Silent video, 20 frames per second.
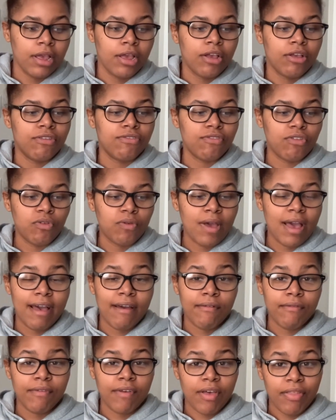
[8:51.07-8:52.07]
so you have
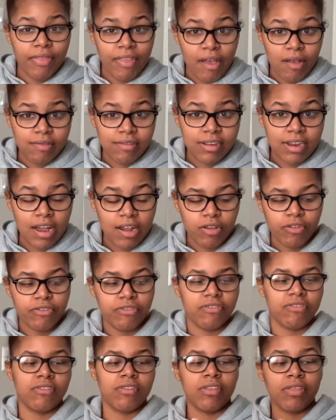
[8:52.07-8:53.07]
$1,000
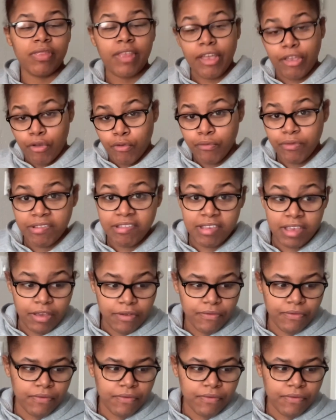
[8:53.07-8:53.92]
that you receive.